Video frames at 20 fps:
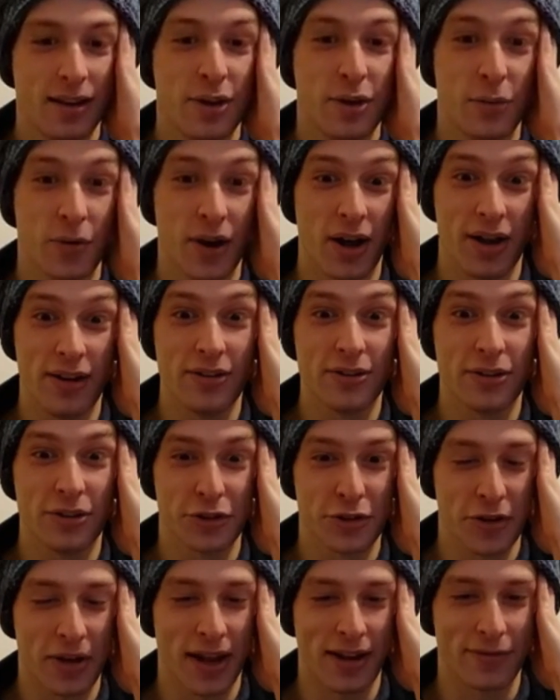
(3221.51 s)
You are under
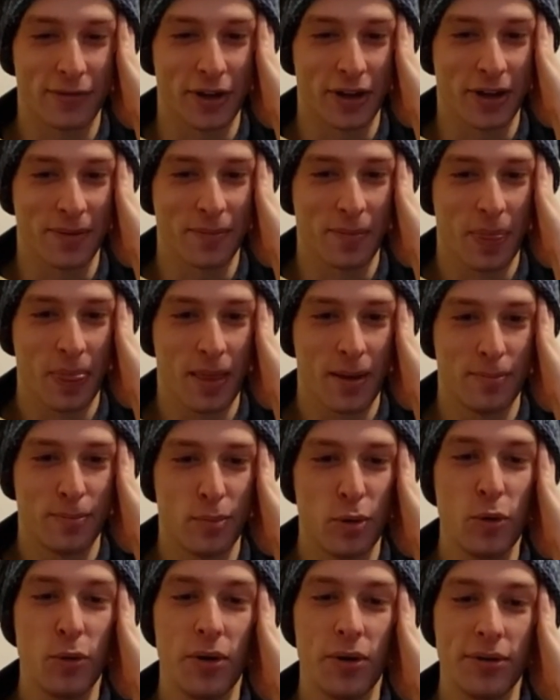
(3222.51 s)
Shanafria.
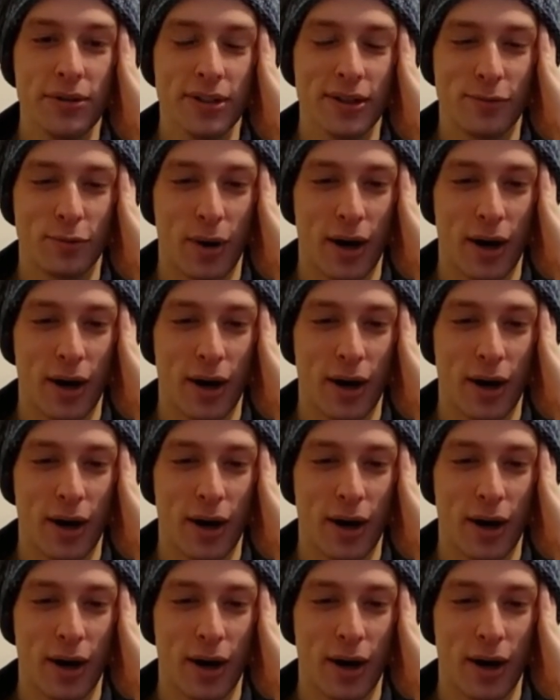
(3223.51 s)
Pools of